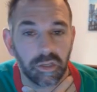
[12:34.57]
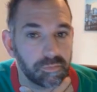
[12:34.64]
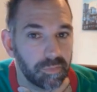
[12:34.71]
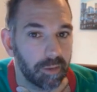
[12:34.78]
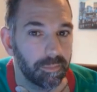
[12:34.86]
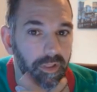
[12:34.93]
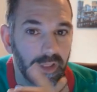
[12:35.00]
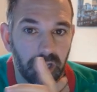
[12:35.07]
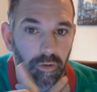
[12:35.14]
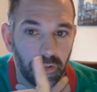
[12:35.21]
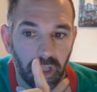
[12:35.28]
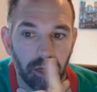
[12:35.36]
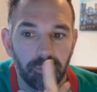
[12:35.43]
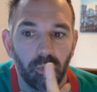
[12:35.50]
Because remember, they
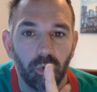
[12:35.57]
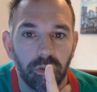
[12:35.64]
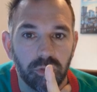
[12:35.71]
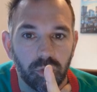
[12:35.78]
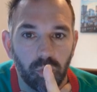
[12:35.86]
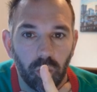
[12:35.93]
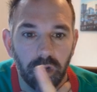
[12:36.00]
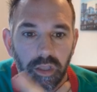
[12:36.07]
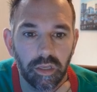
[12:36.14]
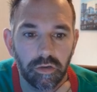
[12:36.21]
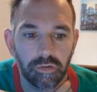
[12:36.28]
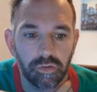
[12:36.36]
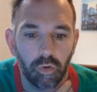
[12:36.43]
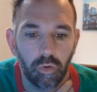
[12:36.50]
don't like more than 20
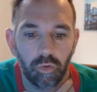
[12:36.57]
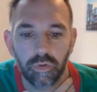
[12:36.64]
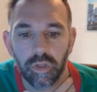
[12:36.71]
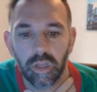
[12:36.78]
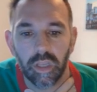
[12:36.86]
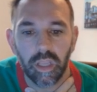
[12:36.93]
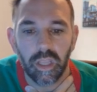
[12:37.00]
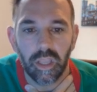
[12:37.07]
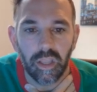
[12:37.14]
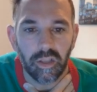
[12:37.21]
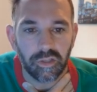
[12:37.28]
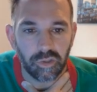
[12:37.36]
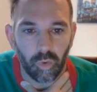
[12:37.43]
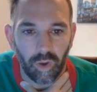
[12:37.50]
years old.
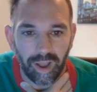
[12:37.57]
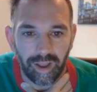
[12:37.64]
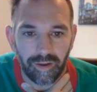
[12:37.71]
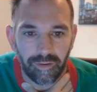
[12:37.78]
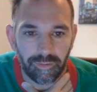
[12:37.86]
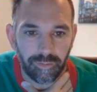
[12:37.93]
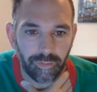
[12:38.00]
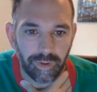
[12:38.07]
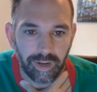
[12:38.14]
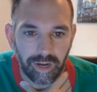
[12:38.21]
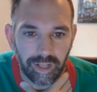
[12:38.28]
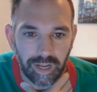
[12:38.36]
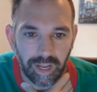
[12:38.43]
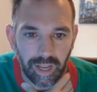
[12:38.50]
So we
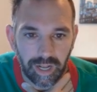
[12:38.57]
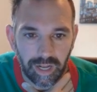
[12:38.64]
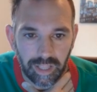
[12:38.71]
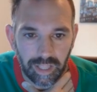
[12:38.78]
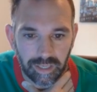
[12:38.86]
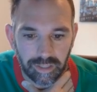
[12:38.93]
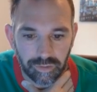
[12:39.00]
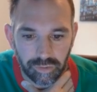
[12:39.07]
got to kind of